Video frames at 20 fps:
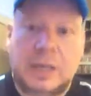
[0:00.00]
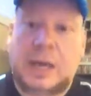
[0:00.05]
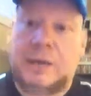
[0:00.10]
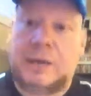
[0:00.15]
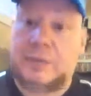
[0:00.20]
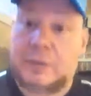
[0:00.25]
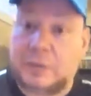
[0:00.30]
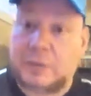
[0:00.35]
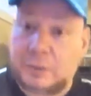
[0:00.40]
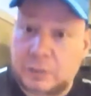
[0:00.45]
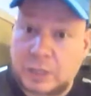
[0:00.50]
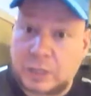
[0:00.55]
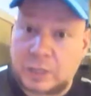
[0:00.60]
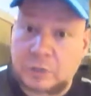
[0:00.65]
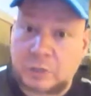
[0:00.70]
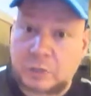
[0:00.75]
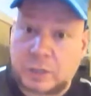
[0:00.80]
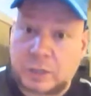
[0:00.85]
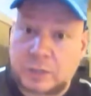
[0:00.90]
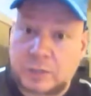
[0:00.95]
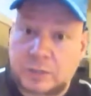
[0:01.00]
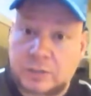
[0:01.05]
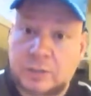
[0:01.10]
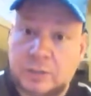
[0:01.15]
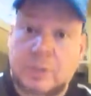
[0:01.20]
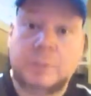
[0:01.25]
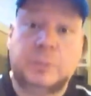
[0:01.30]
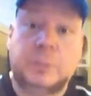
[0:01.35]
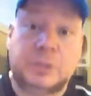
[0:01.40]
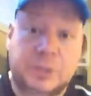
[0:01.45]
I've never done drugs,
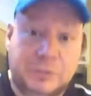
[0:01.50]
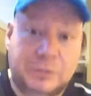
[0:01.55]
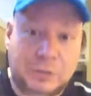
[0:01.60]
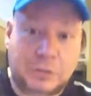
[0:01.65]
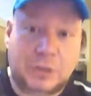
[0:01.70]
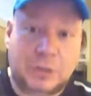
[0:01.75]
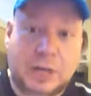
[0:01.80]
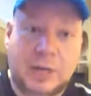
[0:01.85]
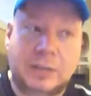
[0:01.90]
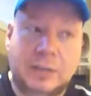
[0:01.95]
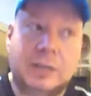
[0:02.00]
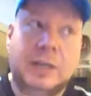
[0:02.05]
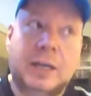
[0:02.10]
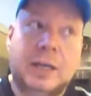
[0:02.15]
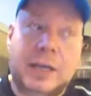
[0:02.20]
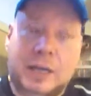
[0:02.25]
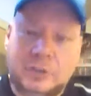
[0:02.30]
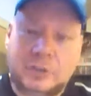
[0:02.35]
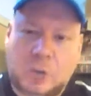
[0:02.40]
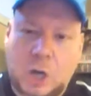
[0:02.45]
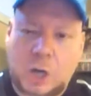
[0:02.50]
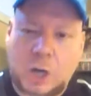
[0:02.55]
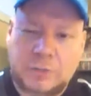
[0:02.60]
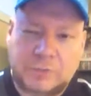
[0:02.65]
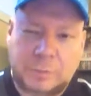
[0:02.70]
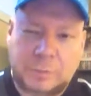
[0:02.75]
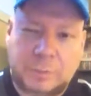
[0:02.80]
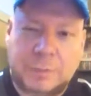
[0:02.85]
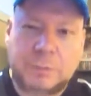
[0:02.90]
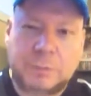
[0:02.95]
believe it or not. It's hard
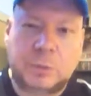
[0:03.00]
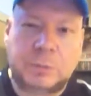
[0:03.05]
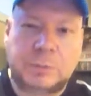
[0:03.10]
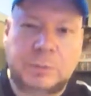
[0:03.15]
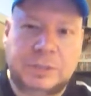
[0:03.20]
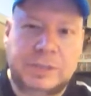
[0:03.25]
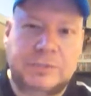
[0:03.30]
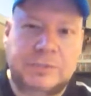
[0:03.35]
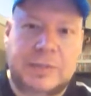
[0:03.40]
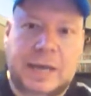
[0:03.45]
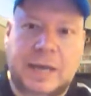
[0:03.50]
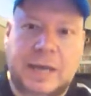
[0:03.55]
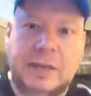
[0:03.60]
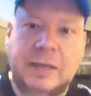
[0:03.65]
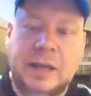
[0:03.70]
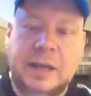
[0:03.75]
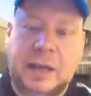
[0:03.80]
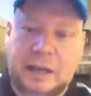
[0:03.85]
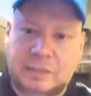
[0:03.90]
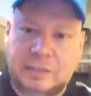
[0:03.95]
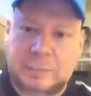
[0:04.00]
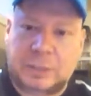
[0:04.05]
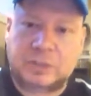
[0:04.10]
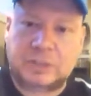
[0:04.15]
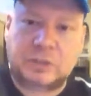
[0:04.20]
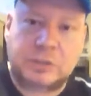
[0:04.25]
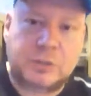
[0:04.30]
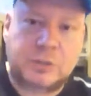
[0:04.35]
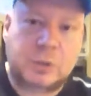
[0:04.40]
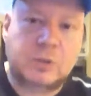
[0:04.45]
for people to believe that,
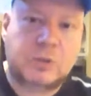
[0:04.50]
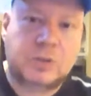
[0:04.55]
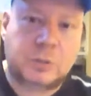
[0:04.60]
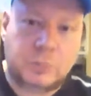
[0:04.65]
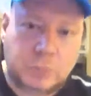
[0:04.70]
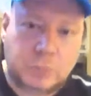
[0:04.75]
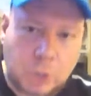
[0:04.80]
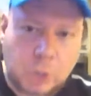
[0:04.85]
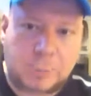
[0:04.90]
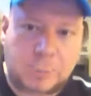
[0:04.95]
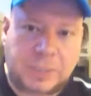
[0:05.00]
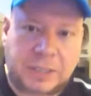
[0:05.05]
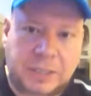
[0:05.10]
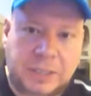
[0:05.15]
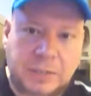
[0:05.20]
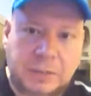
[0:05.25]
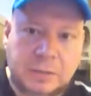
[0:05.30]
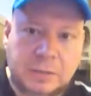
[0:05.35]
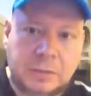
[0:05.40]
especially those who know me,